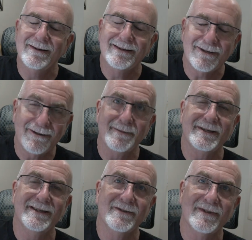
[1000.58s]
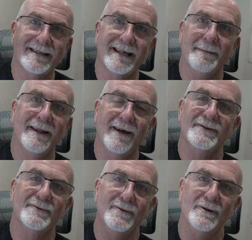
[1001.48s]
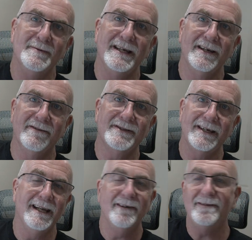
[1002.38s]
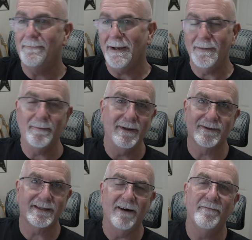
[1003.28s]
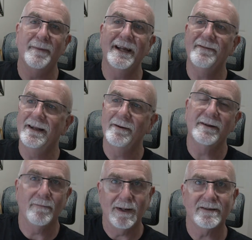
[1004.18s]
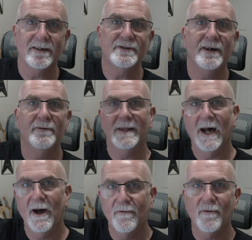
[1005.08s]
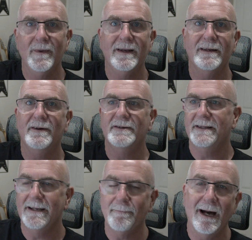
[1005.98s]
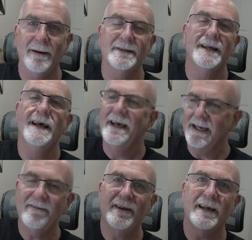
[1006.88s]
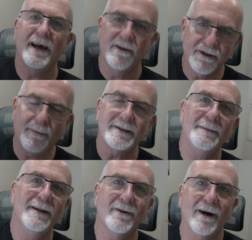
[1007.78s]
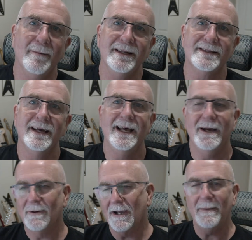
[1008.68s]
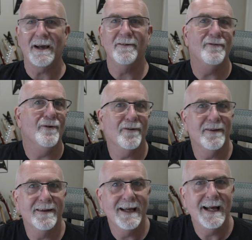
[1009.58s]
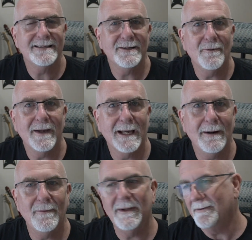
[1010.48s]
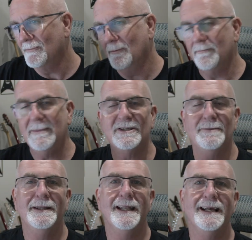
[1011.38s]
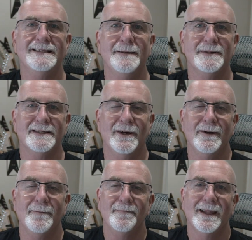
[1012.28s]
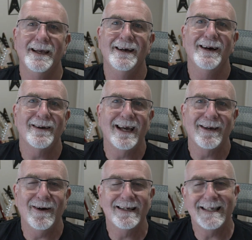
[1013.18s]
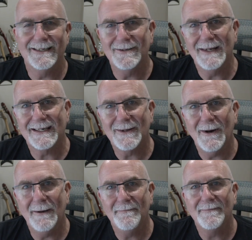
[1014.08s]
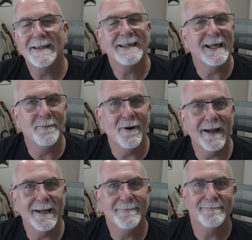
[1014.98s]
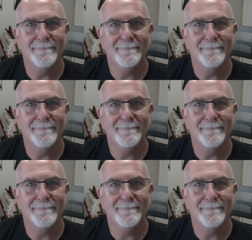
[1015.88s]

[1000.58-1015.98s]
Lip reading: descriptions for some of those rooms that you've seen, even the Batmobile stuff, but even the ones I showed with the oval windows and the apartment, give it a go. Drop some in the comments and we'll go back and forth and see what we come up with, and we'll mention them in the next episode. Okay, guys, until next time, keep writing.